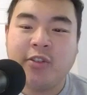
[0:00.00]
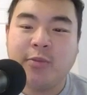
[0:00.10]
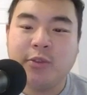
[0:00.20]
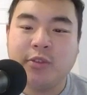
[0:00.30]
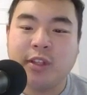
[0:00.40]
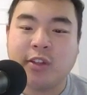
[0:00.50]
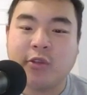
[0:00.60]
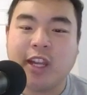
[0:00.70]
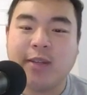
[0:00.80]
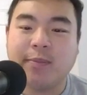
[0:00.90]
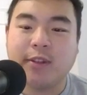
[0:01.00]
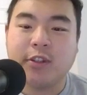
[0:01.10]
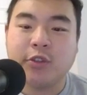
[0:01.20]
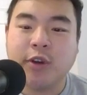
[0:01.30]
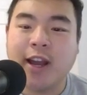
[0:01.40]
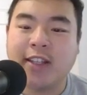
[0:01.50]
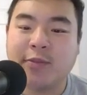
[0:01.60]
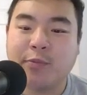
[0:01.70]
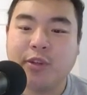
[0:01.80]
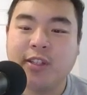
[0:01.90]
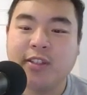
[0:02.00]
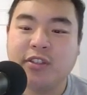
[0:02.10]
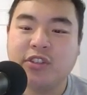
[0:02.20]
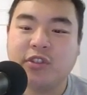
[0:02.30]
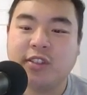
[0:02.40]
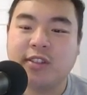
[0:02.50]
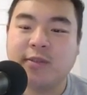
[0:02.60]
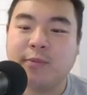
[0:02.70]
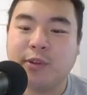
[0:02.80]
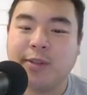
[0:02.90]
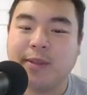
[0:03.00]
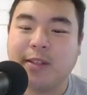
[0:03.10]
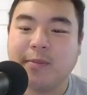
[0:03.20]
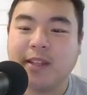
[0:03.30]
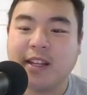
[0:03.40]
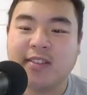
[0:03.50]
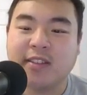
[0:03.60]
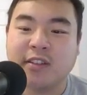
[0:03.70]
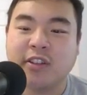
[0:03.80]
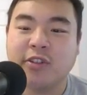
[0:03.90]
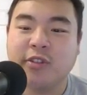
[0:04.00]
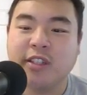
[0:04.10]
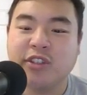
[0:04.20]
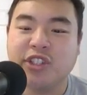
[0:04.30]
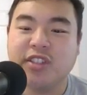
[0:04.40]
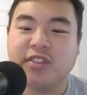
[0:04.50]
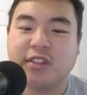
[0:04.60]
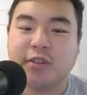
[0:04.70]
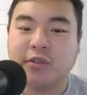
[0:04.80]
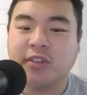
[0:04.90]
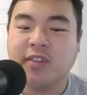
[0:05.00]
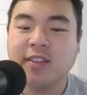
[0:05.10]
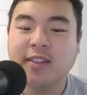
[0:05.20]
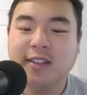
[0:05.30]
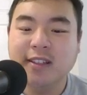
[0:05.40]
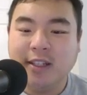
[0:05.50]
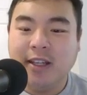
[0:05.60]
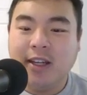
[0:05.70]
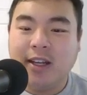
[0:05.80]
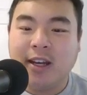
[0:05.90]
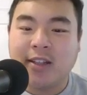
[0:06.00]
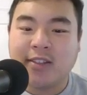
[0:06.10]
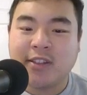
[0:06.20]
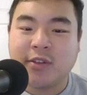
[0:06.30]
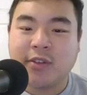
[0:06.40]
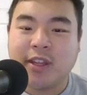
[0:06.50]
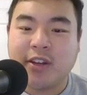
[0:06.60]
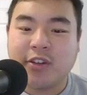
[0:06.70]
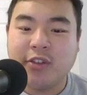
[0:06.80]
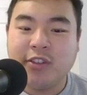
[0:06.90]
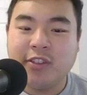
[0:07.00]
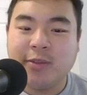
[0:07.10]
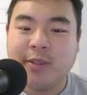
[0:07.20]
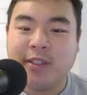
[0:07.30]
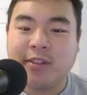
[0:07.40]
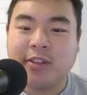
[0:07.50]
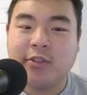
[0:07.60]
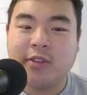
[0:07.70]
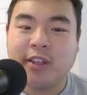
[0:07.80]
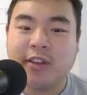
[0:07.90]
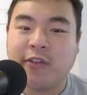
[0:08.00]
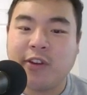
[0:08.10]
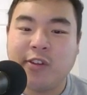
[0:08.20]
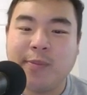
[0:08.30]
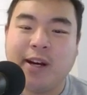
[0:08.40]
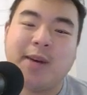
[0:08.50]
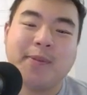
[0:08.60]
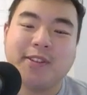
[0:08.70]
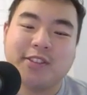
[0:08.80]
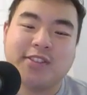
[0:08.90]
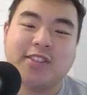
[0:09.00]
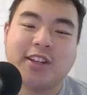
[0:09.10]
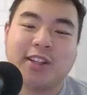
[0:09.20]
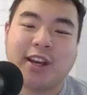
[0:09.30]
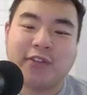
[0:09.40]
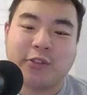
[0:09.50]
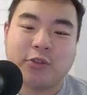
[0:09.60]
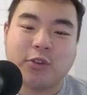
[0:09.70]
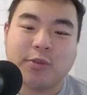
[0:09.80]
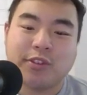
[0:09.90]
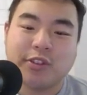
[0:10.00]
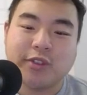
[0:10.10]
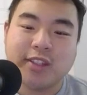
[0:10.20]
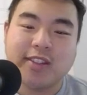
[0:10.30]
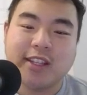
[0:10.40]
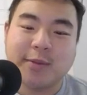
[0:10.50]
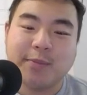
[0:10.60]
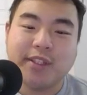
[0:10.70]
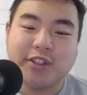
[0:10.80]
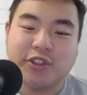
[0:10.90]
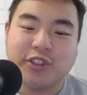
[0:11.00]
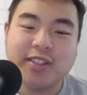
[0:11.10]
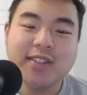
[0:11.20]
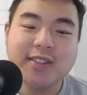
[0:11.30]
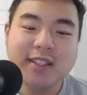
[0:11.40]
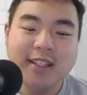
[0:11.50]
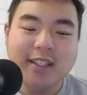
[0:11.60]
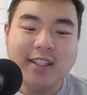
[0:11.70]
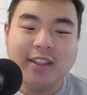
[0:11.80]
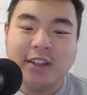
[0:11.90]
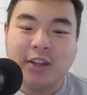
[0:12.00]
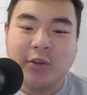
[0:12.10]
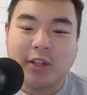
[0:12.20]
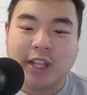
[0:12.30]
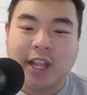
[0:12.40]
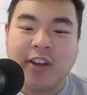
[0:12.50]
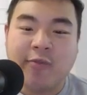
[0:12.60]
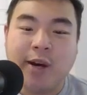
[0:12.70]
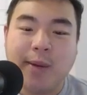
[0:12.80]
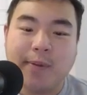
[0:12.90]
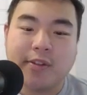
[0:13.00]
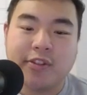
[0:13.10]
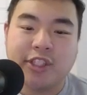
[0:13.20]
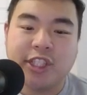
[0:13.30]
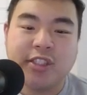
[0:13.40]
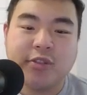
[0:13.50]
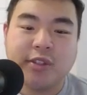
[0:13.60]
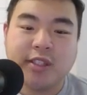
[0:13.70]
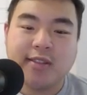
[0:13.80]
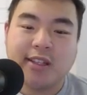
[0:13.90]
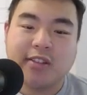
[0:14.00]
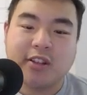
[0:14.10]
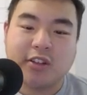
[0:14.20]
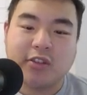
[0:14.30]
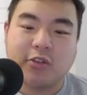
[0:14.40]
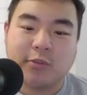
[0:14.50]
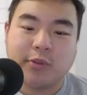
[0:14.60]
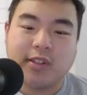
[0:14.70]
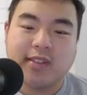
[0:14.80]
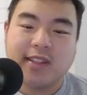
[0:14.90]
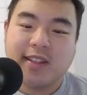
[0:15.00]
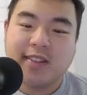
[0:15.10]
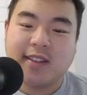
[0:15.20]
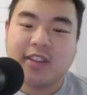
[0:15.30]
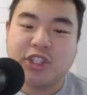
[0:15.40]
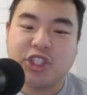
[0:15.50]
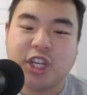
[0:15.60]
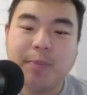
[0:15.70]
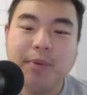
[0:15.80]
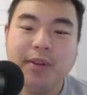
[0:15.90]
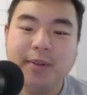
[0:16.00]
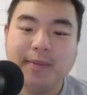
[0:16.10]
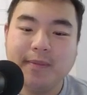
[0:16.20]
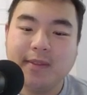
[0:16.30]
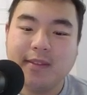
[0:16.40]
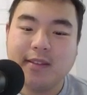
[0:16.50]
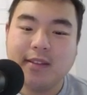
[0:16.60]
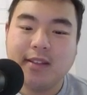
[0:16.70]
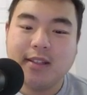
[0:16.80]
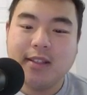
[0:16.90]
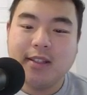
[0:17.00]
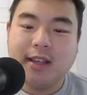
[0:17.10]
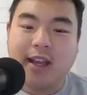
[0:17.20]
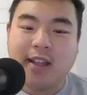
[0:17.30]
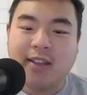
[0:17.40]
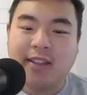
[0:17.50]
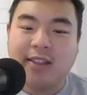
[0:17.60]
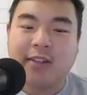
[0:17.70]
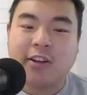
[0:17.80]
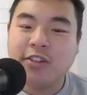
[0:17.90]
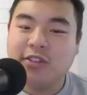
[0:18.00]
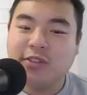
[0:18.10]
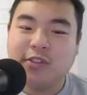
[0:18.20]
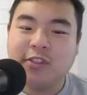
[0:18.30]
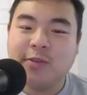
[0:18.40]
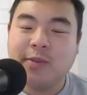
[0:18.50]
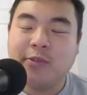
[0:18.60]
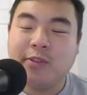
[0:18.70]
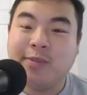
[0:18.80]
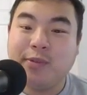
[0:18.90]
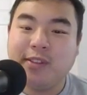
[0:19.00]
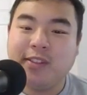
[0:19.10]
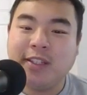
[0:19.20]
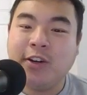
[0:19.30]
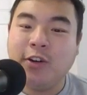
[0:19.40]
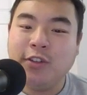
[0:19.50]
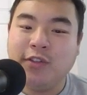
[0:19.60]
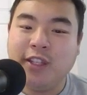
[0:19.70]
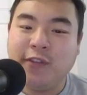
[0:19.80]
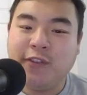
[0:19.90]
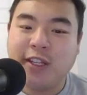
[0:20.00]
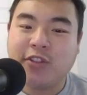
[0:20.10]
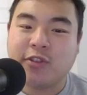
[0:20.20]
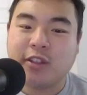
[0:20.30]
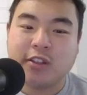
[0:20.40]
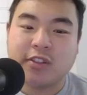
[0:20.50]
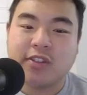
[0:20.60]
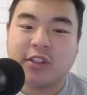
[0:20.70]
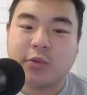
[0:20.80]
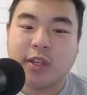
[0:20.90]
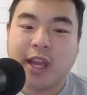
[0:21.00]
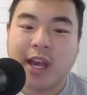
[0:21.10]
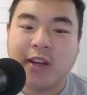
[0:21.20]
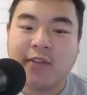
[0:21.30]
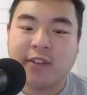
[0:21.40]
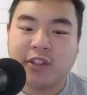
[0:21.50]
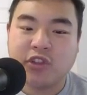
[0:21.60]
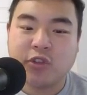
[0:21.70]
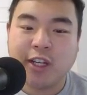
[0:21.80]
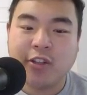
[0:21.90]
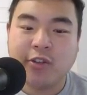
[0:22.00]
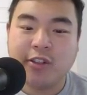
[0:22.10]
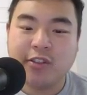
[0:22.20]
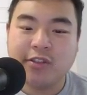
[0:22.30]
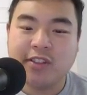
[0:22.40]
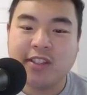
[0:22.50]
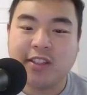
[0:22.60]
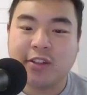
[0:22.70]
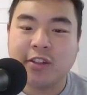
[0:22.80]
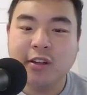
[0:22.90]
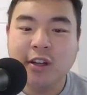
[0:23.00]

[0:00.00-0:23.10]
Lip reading: Moon and Grand Blue as pre-constructed premium decks, including G-Zones. So they are going to be including very popular sought-after normal units like Beatrice. You know, we're going to have popular G units like Dark Lord Princess and the ship. And then they're also going to be reprinting all of the effect triggers. So we have the Stride Criticals here.